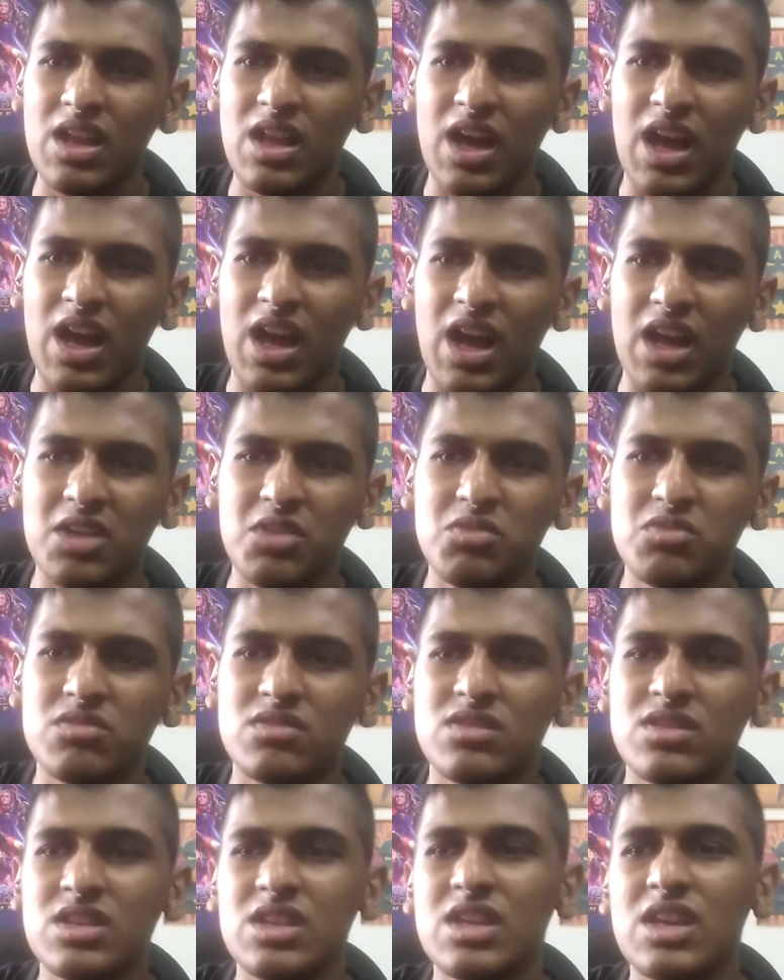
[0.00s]
I don't
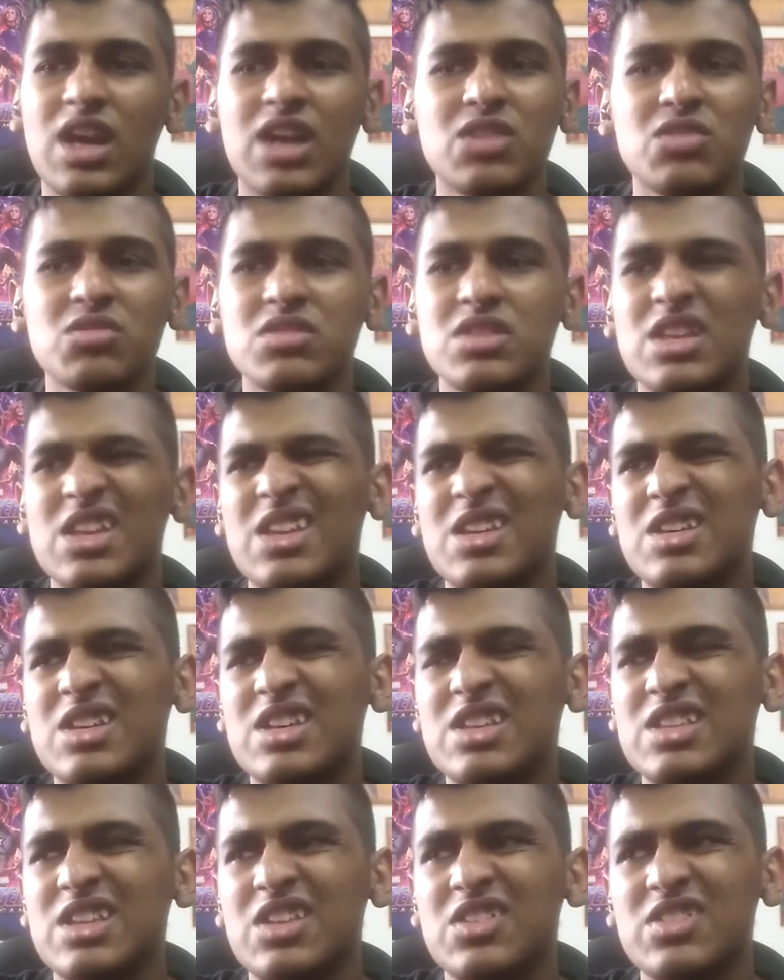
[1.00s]
think
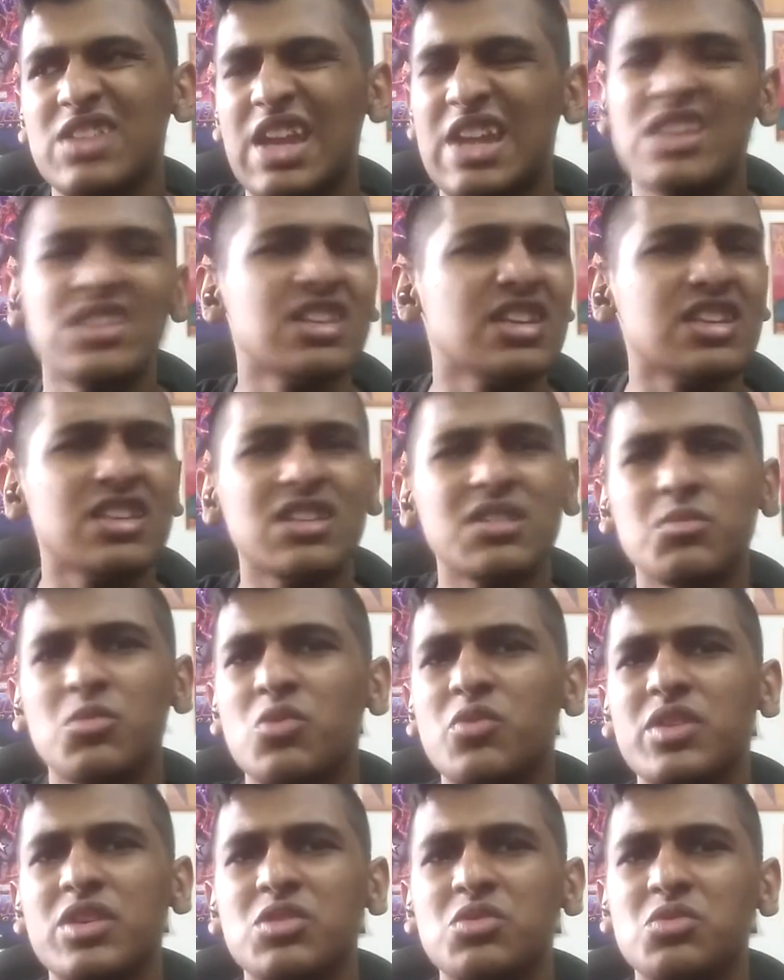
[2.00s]
there's anything in this
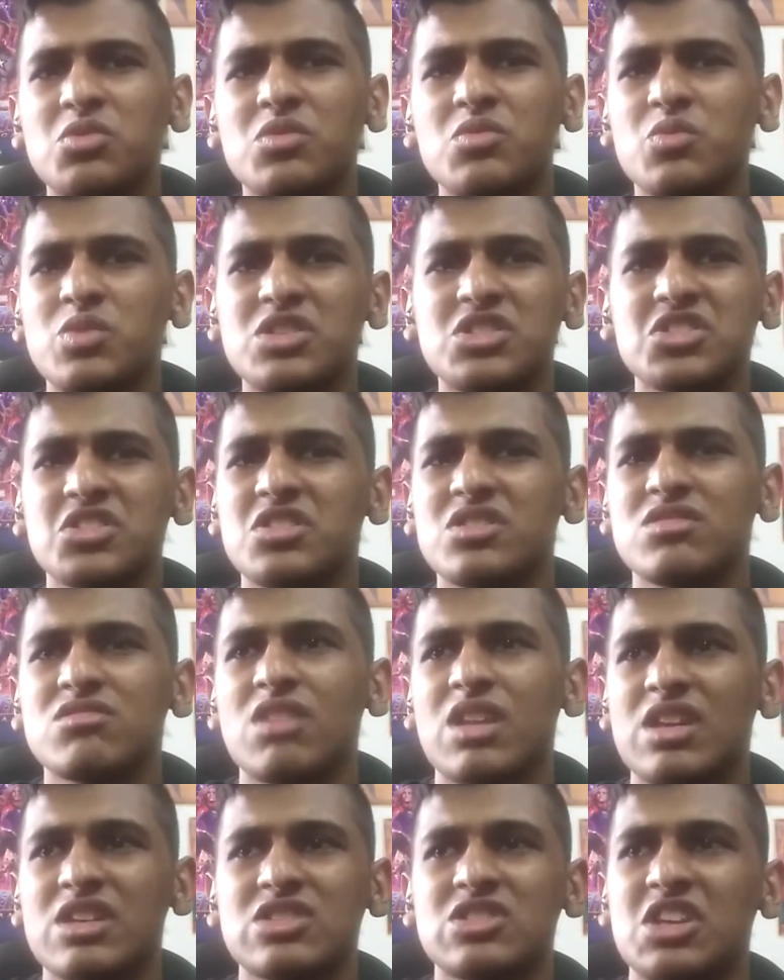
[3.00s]
movie which could
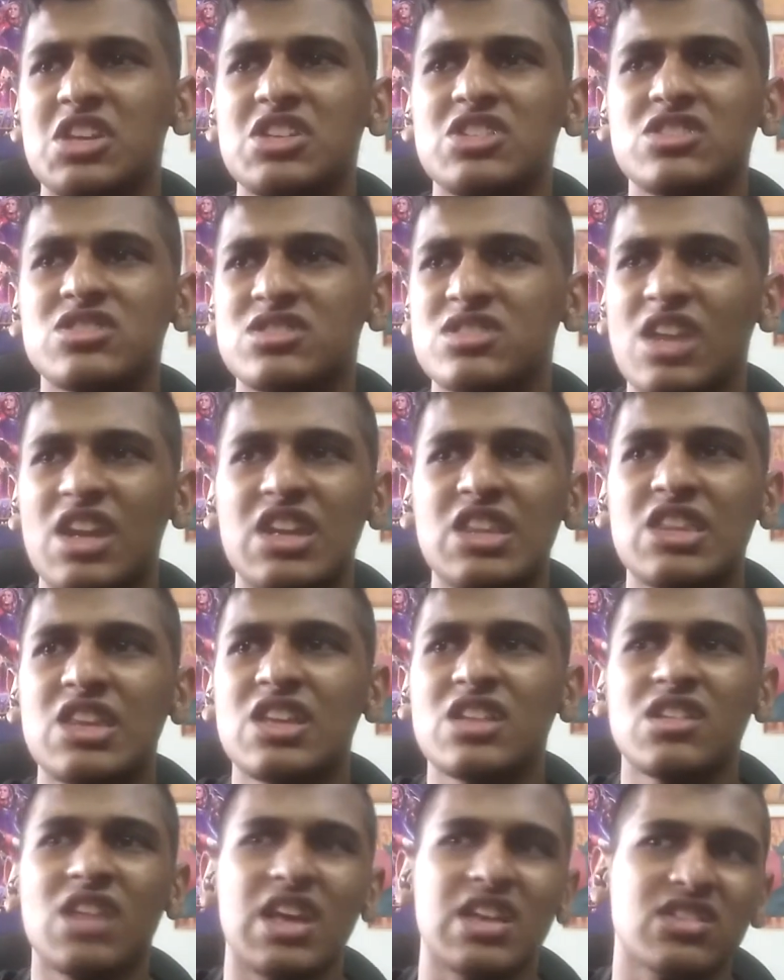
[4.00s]
like change
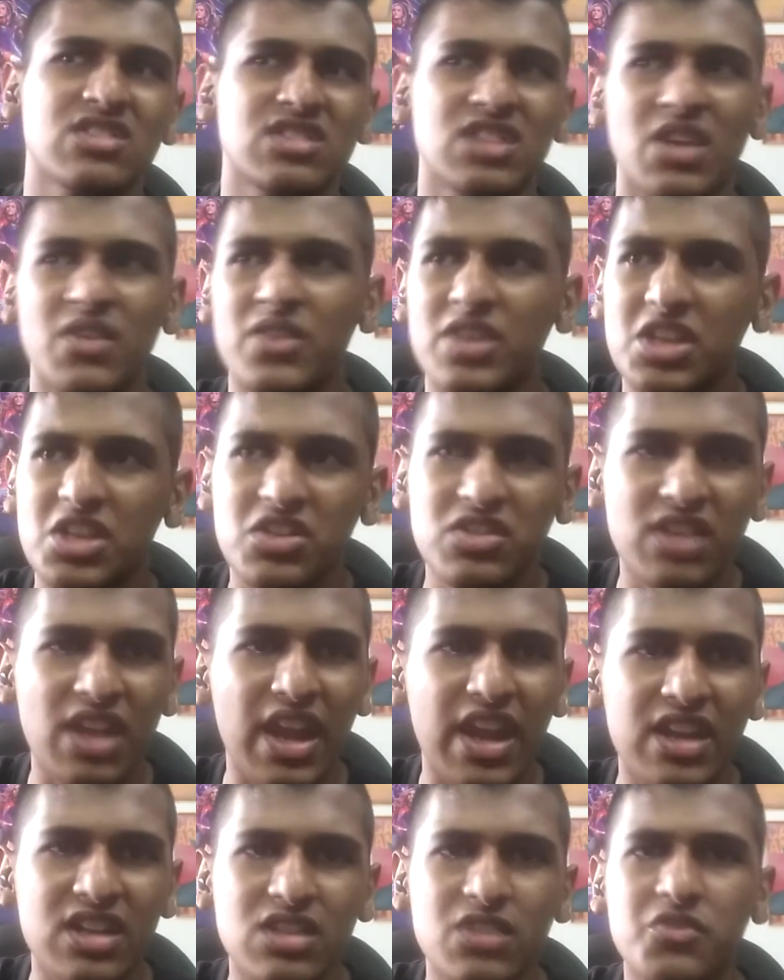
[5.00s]
anything like 7 years
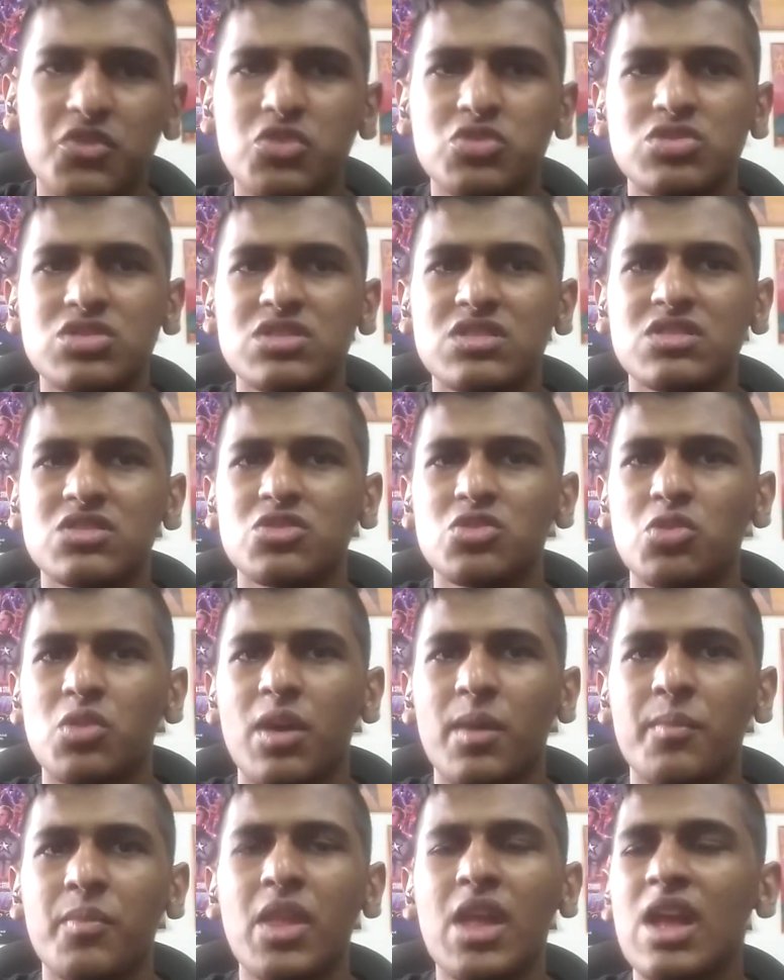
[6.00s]
ahead in the future.
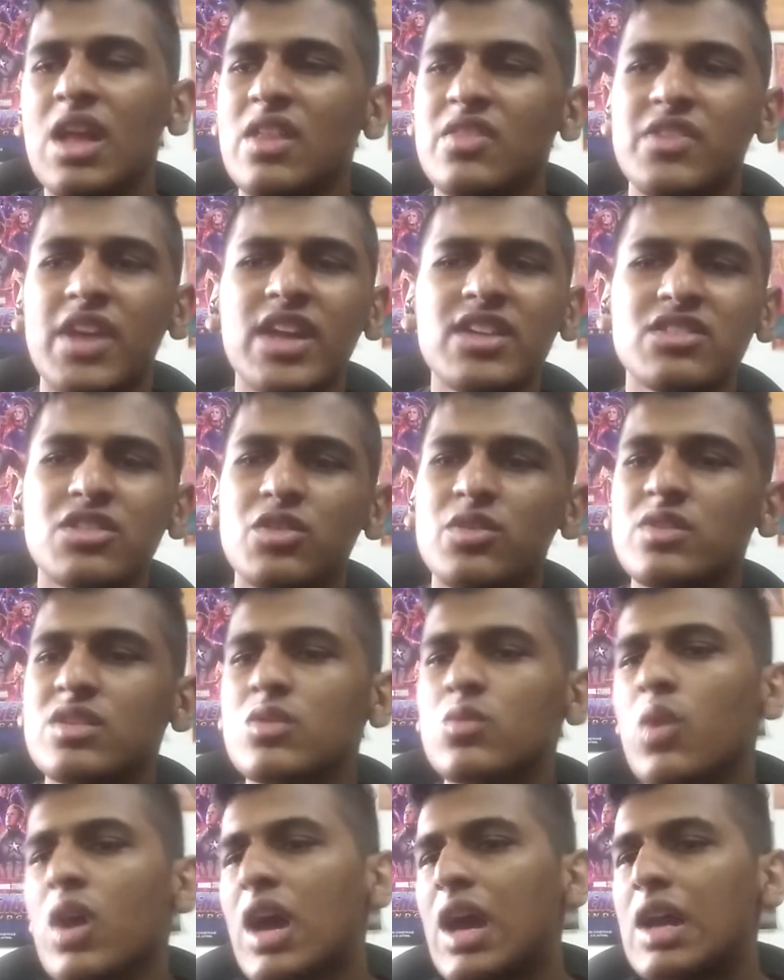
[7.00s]
So that's the
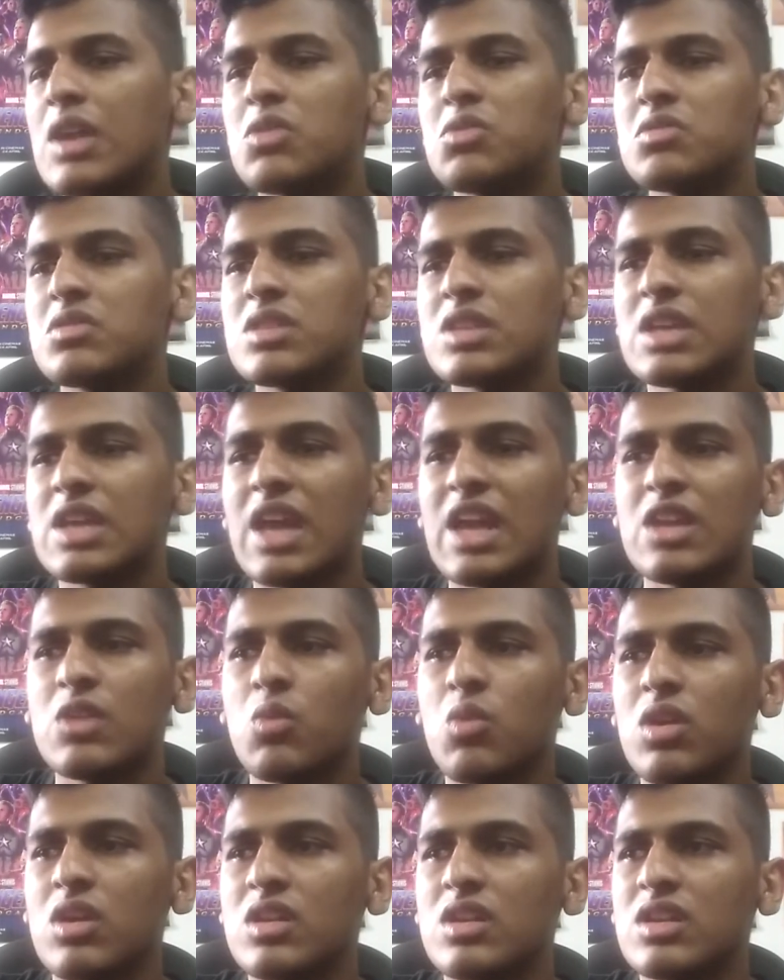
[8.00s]
reason why I don't think
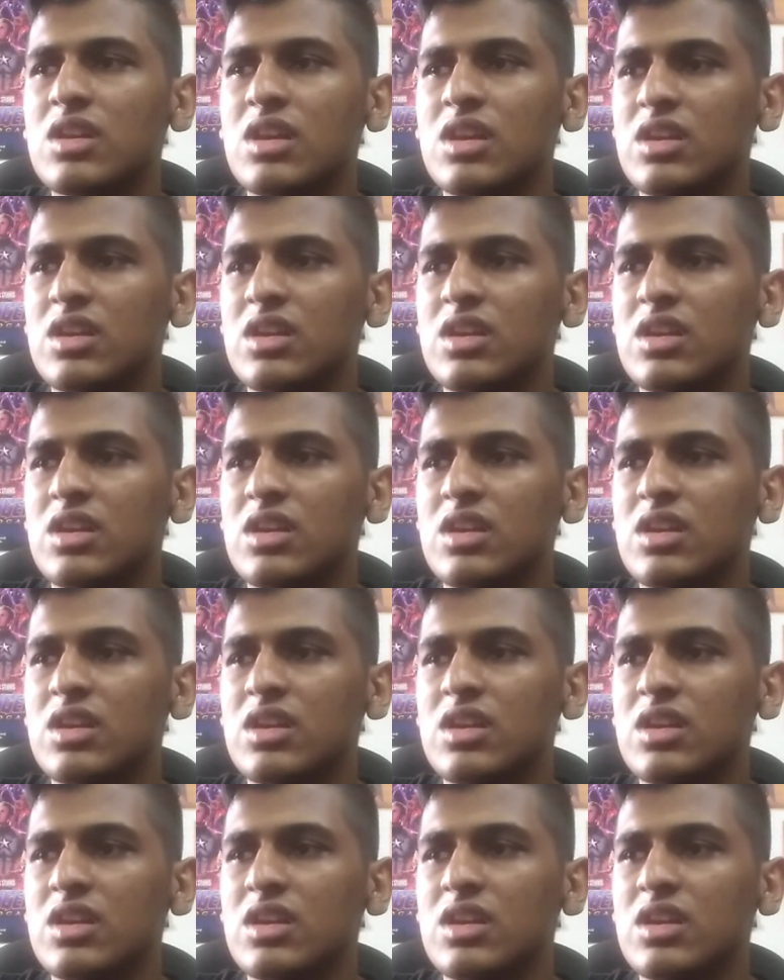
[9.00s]
anyone